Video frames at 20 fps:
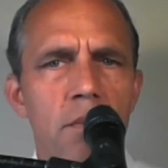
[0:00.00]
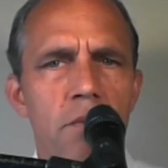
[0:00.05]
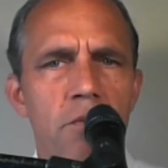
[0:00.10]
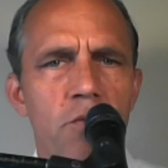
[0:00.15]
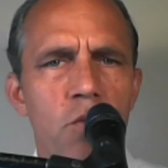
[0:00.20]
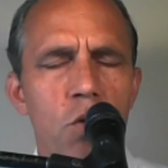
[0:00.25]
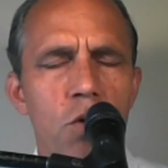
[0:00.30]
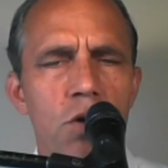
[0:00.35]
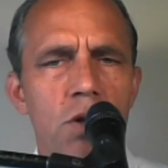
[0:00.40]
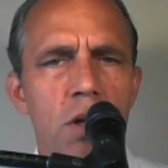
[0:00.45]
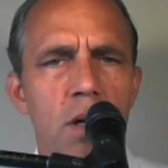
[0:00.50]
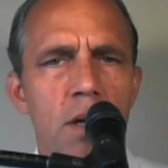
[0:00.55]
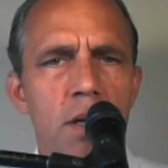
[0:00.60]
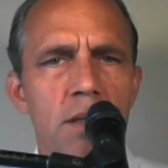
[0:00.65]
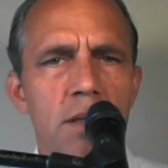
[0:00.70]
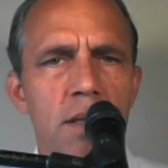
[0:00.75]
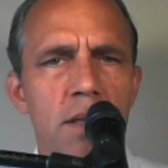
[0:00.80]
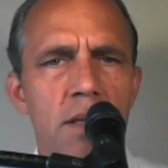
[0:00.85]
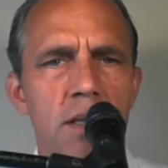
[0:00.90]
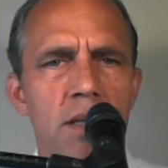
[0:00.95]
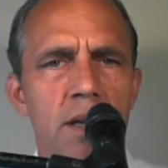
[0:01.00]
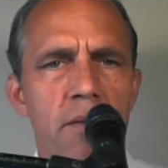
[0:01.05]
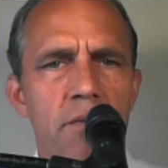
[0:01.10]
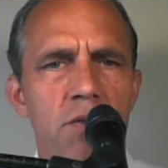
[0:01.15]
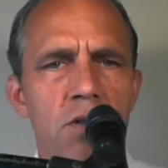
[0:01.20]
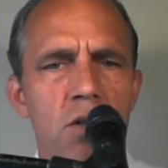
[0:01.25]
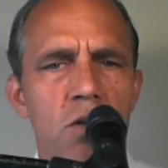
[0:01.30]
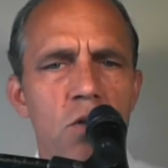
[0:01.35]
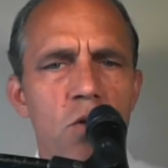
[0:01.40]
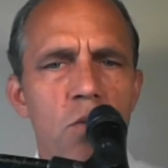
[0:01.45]
foreshocks in the San
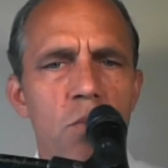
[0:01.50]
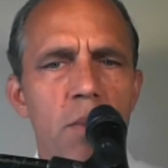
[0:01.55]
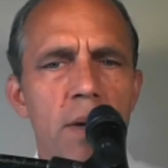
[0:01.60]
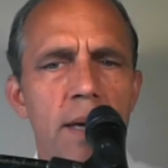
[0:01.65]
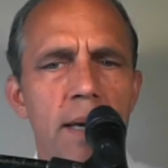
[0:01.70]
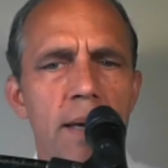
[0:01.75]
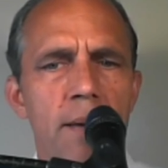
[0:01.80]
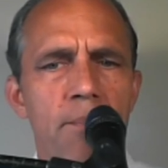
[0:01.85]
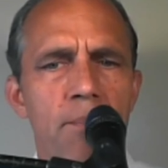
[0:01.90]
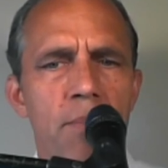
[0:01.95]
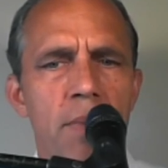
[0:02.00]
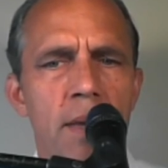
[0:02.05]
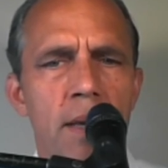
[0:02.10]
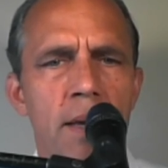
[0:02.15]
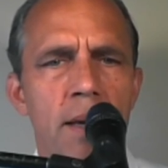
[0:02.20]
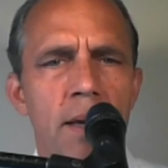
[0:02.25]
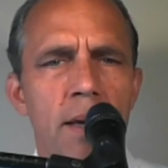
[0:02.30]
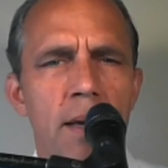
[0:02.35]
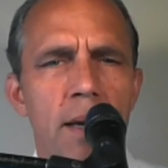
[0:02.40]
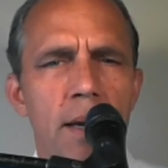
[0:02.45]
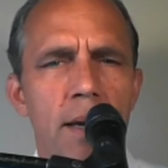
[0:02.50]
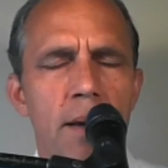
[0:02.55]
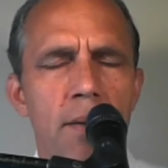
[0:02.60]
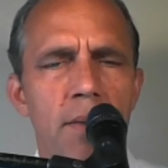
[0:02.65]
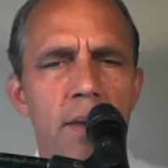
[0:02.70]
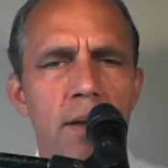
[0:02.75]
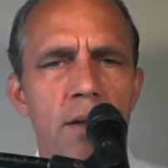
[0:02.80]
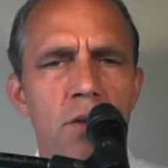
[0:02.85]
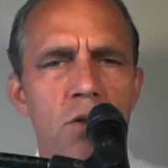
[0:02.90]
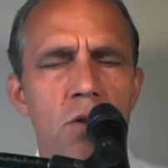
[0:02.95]
Francisco Bay. And
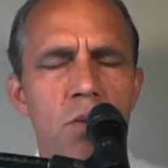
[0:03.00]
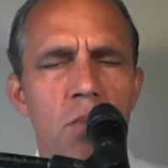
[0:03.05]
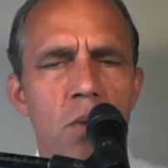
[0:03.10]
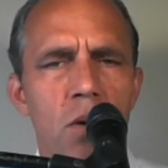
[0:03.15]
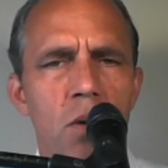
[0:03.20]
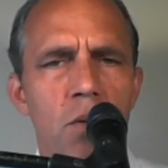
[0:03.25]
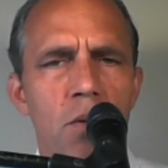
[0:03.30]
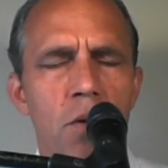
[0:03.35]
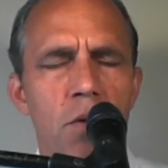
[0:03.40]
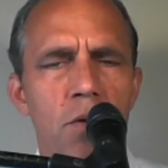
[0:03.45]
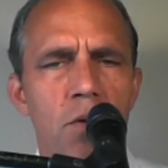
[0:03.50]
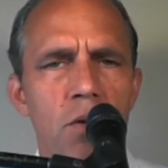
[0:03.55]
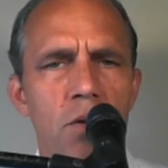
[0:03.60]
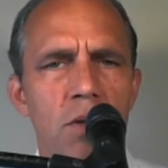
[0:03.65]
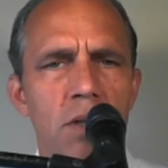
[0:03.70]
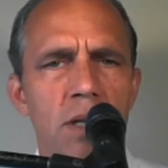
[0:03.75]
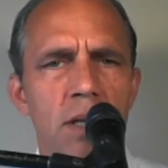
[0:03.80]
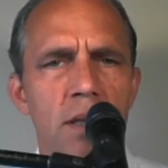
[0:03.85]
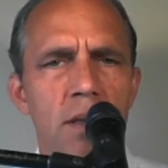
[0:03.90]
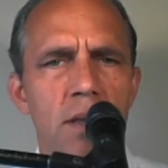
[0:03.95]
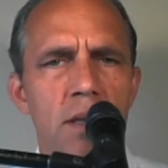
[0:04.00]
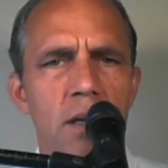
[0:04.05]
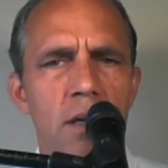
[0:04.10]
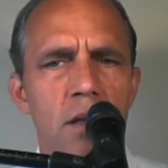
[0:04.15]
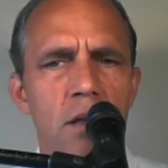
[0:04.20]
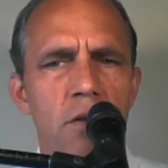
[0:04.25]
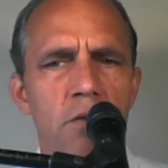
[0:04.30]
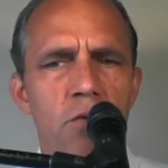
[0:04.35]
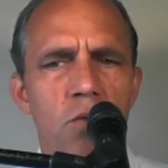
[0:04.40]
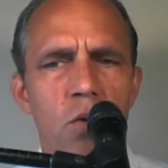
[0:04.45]
then tomorrow, the 13th into
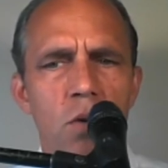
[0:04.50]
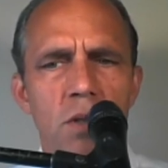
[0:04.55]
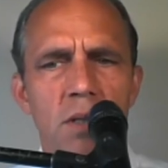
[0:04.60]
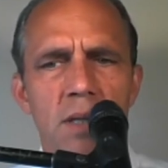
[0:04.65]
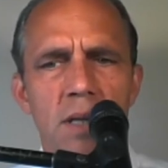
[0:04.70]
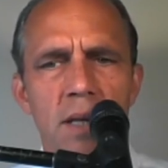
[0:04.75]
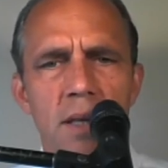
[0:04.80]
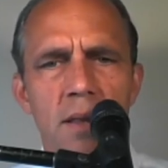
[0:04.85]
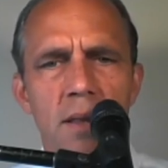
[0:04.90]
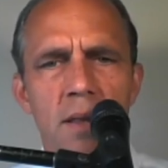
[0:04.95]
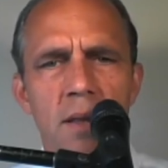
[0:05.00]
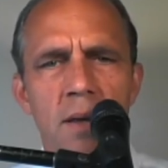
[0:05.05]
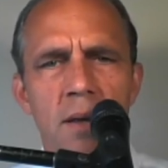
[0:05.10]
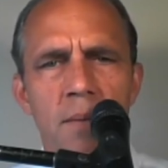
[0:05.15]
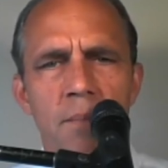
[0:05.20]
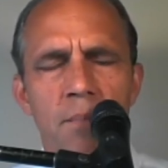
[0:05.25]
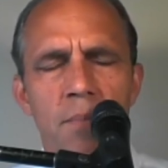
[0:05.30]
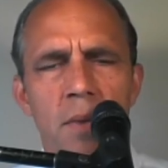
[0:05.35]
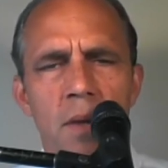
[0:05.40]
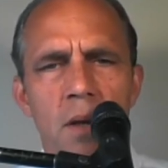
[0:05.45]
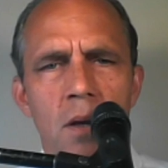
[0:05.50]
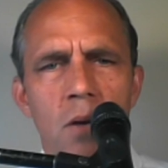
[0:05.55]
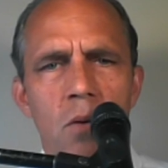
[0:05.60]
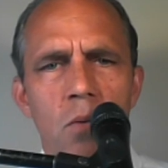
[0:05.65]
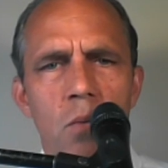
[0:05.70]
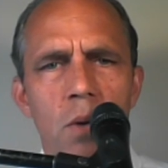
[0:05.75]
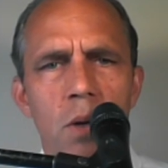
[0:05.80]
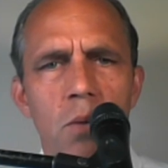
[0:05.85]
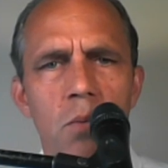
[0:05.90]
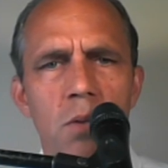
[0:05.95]
the 14th,
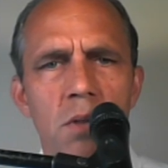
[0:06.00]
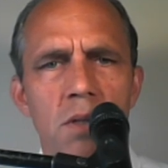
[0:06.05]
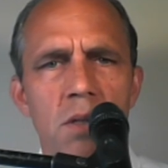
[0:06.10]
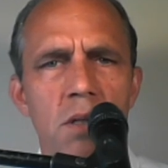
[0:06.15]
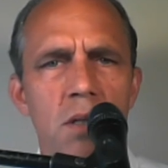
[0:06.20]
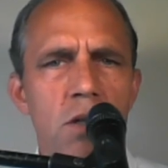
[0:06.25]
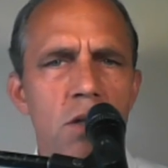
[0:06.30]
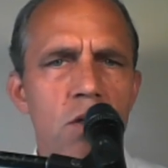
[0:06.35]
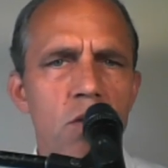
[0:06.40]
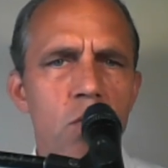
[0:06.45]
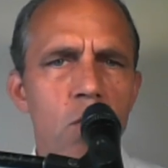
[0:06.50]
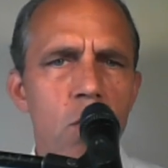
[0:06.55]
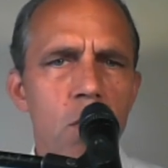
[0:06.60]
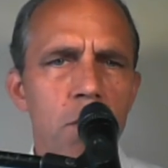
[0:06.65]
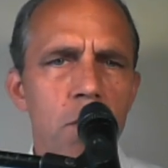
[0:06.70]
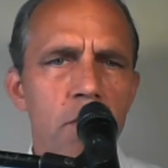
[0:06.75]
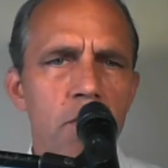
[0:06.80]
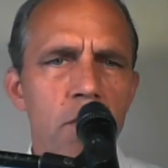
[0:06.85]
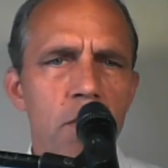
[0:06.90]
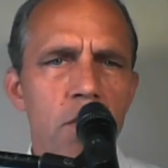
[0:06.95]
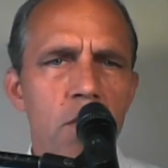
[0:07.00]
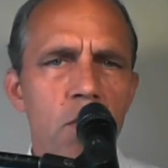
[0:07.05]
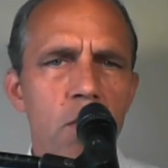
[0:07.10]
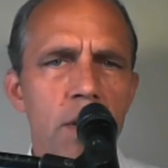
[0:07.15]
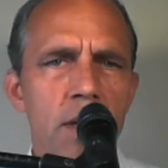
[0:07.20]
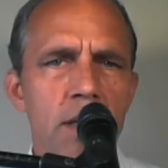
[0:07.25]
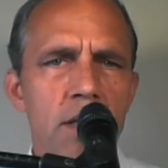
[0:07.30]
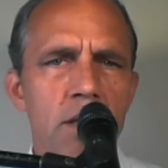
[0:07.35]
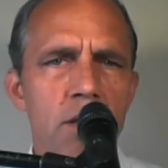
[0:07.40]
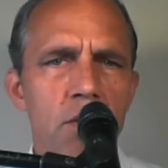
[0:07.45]
we will see a swarm of
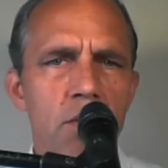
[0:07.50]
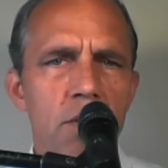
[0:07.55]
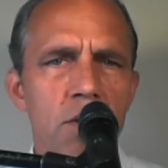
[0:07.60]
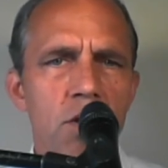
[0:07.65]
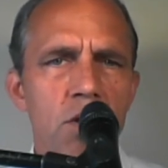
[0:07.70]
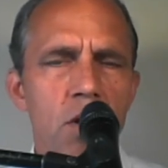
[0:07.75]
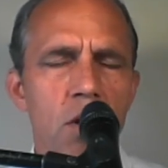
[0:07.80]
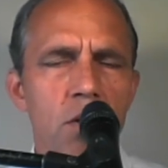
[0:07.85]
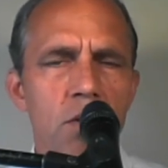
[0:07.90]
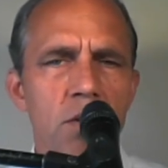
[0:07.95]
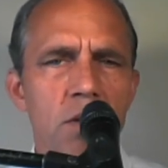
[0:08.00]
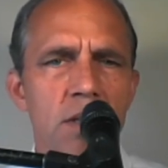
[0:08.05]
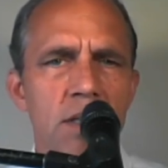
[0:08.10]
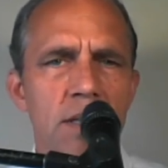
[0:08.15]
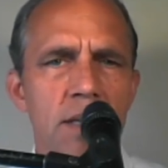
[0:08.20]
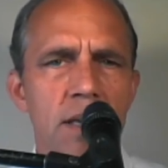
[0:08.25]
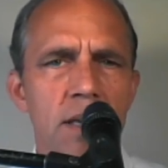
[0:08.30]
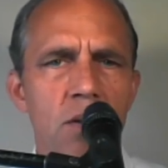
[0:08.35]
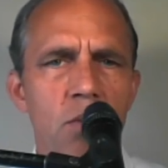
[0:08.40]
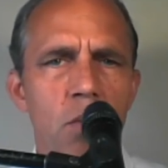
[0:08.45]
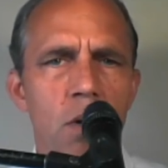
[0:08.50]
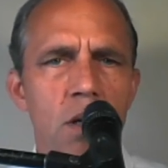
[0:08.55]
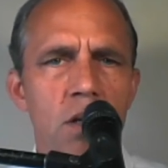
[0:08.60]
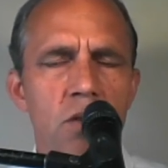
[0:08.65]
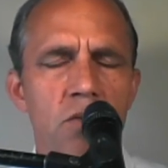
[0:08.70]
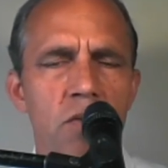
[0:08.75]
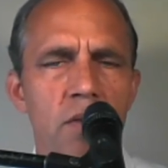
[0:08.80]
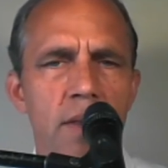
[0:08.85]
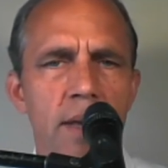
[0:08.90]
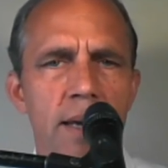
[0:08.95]
earthquakes near the Salton Sea.
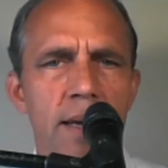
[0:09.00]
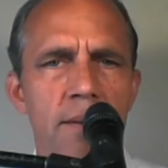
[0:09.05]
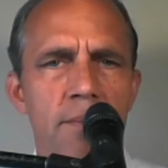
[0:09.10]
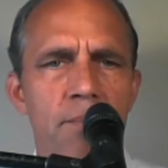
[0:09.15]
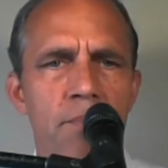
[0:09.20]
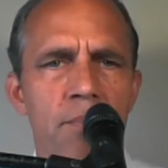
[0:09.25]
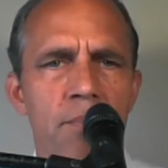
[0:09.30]
Watch for that.